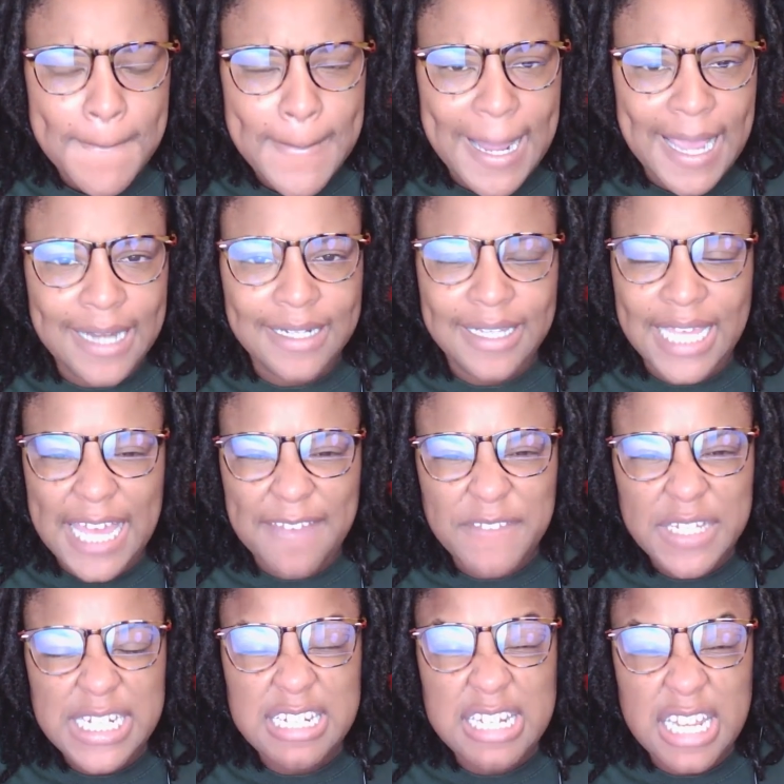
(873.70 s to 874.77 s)
And
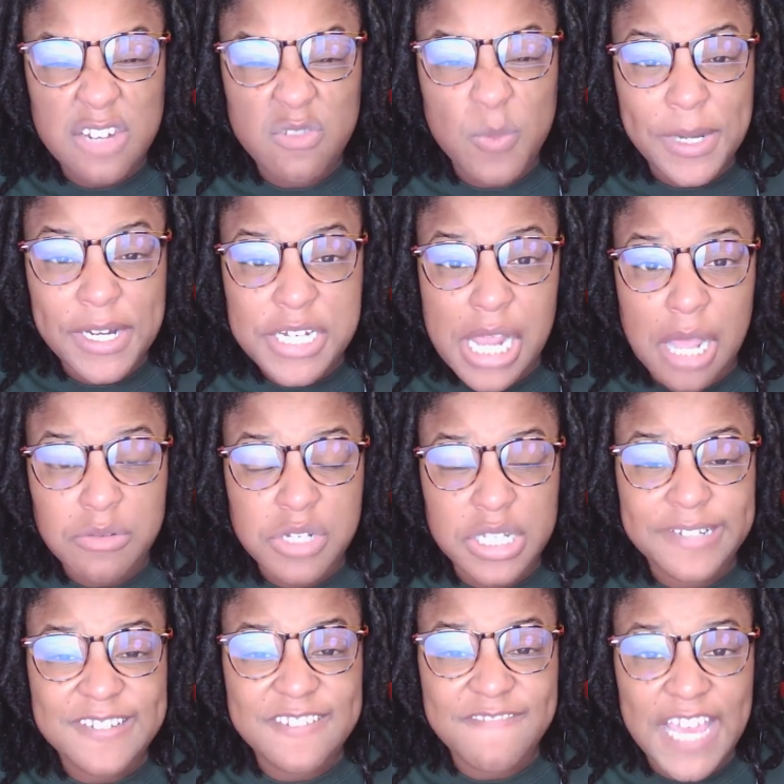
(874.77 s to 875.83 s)
Kevin didn't reach out to
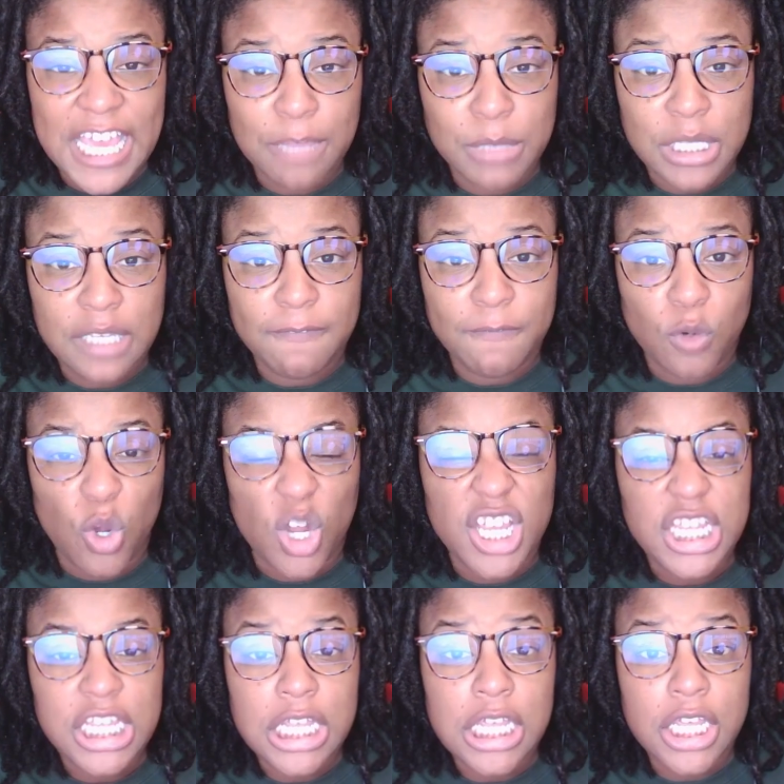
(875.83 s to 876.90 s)
his family for
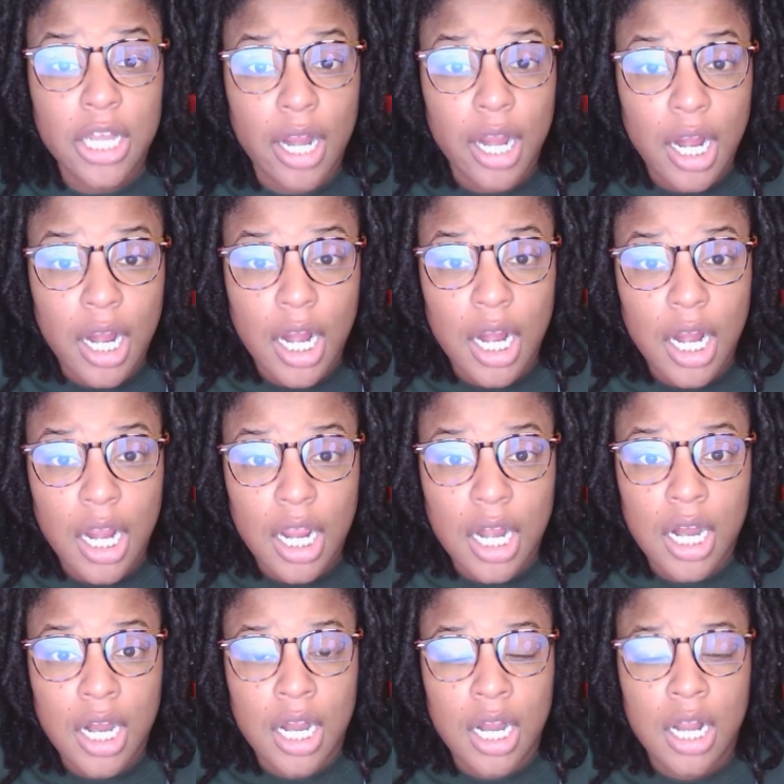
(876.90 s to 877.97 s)
a year
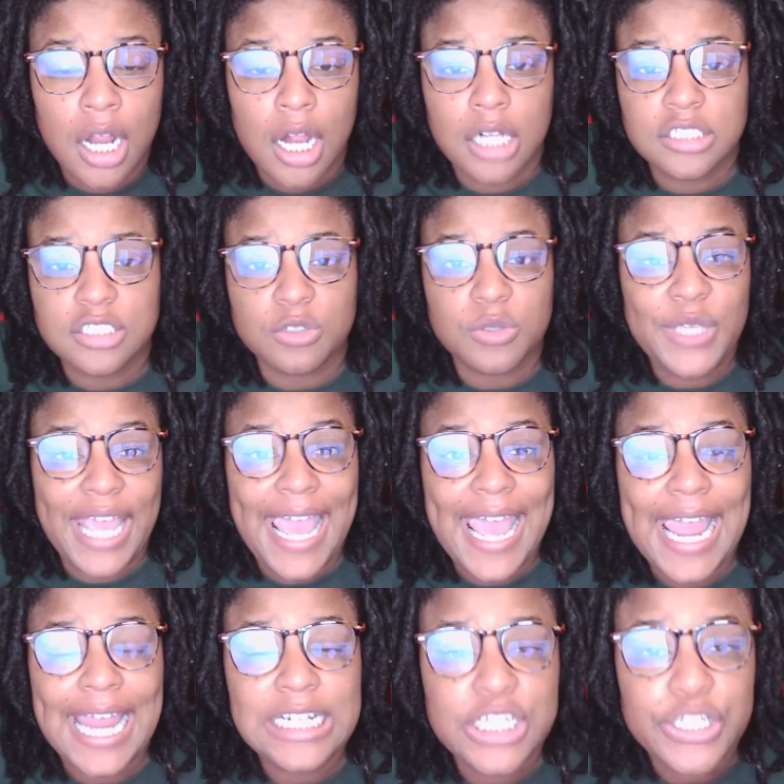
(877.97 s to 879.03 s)
until he
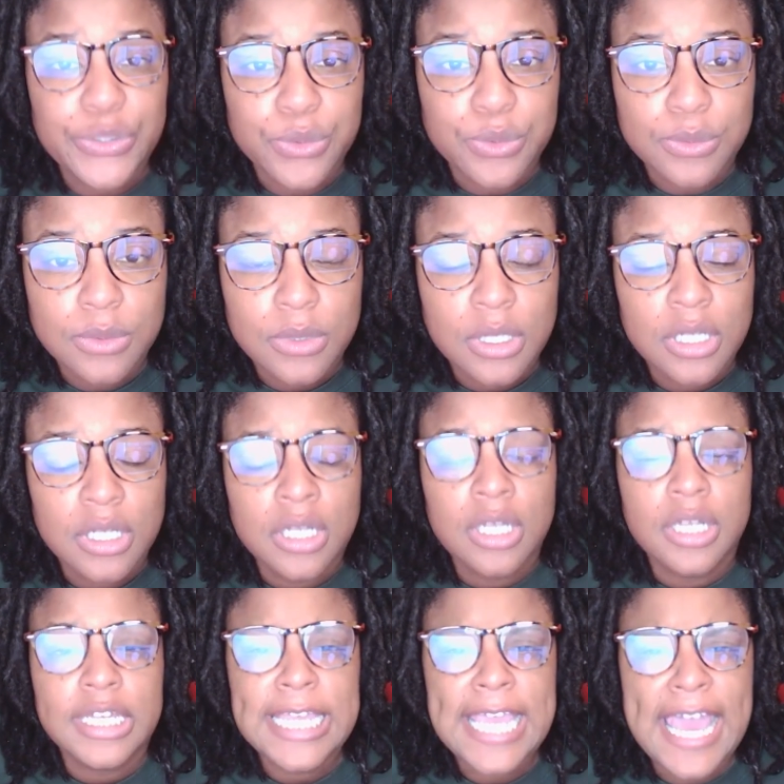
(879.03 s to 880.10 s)
had to.
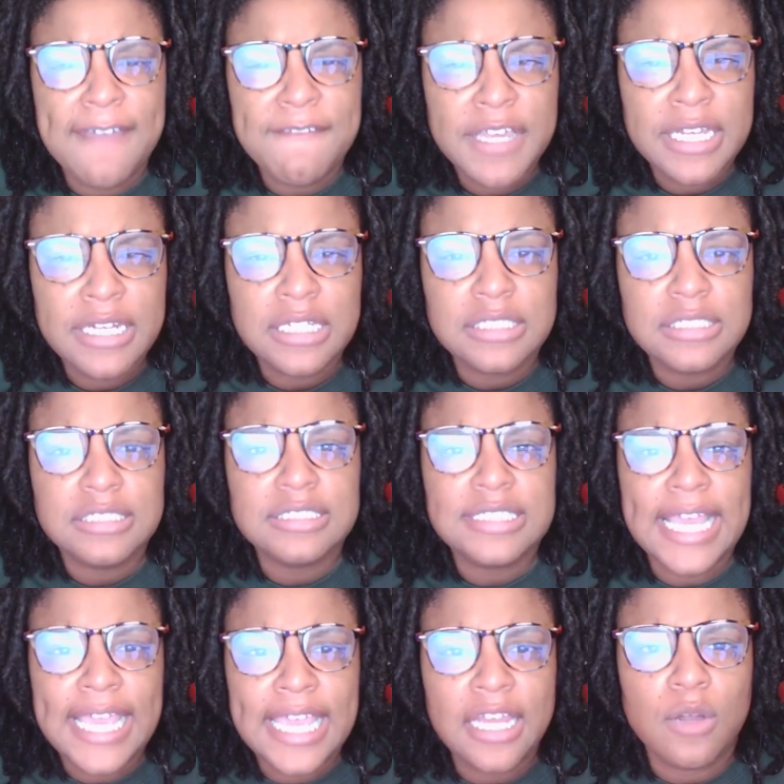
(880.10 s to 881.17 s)
Kevin
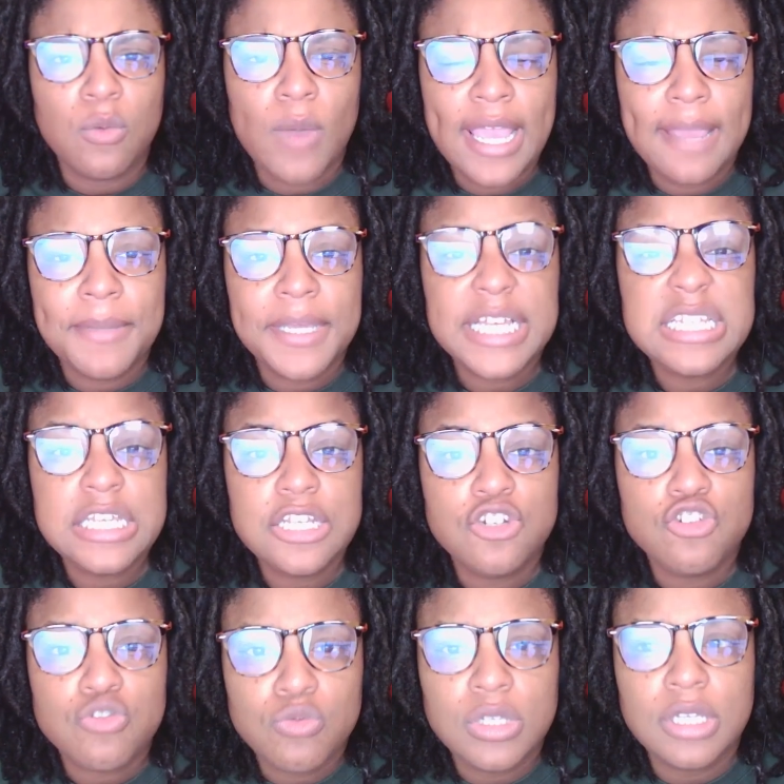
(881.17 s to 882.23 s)
stayed away because he
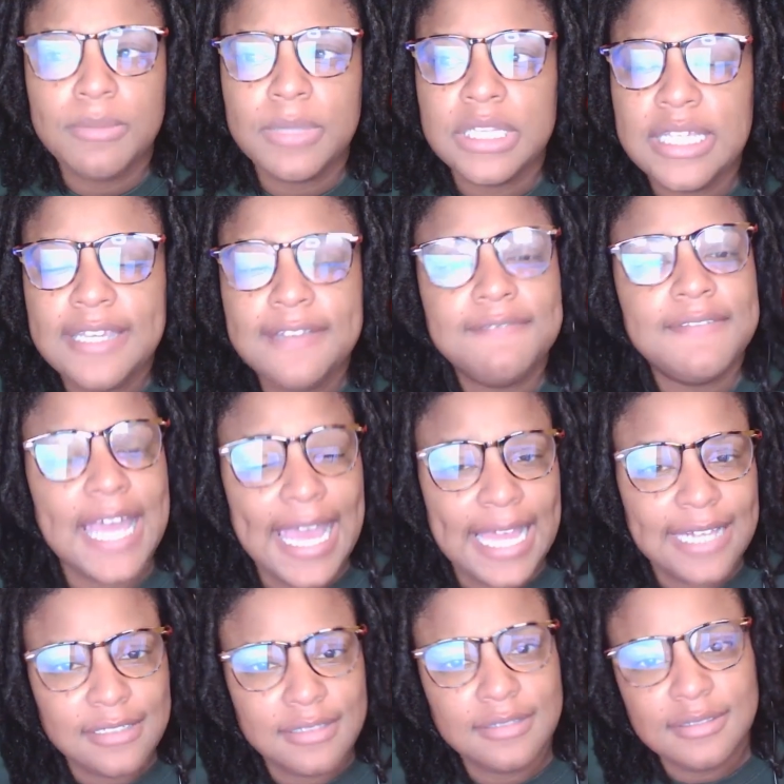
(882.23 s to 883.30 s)
truly believed
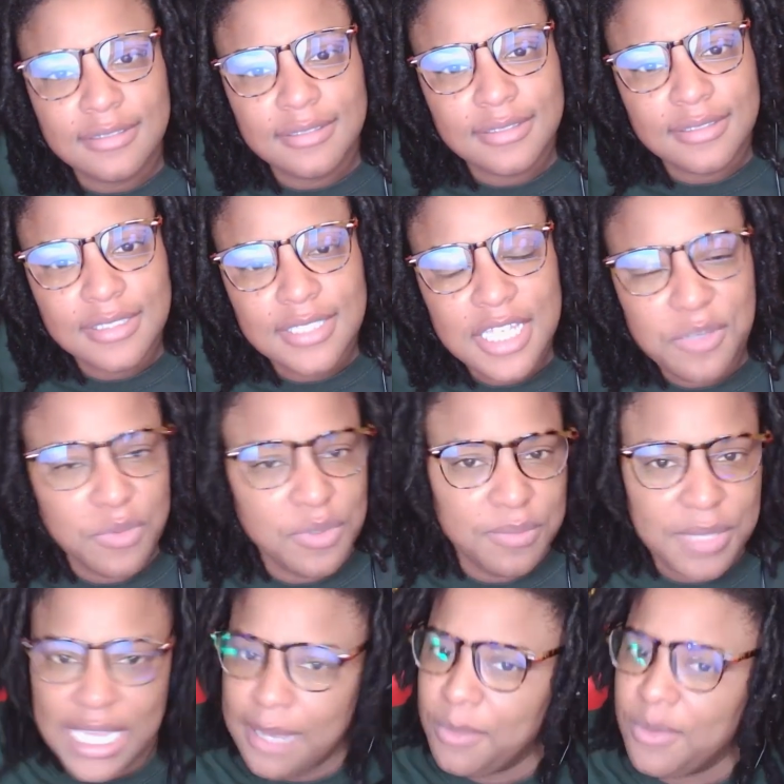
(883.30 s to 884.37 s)
that he would
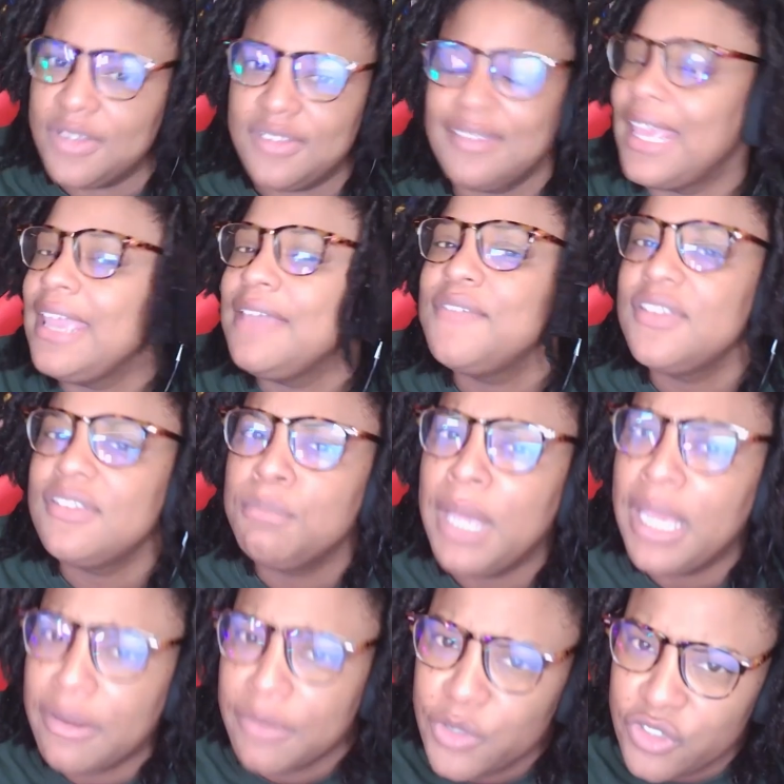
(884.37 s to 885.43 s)
be able to save his
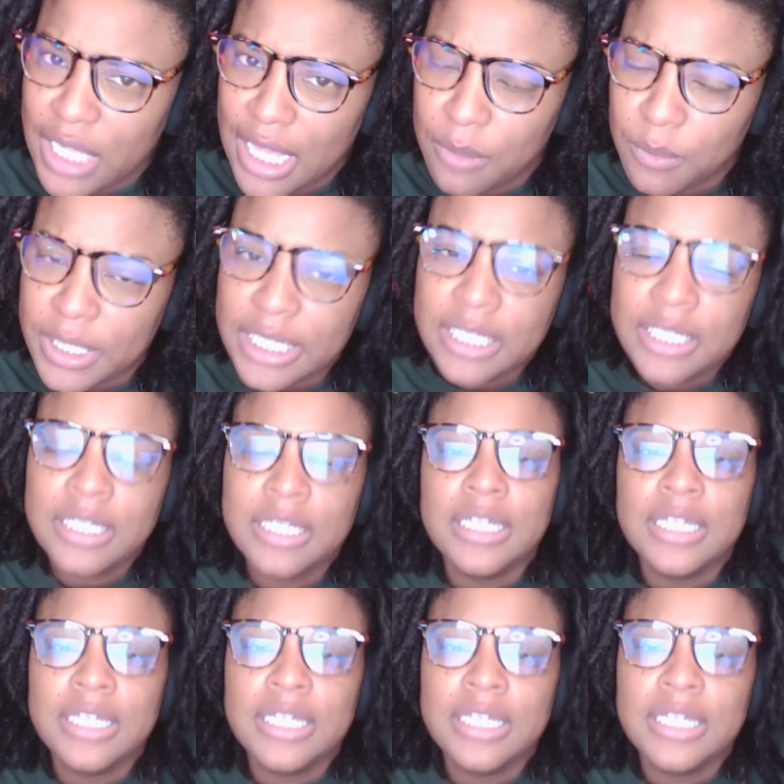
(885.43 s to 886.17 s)
marriage that way.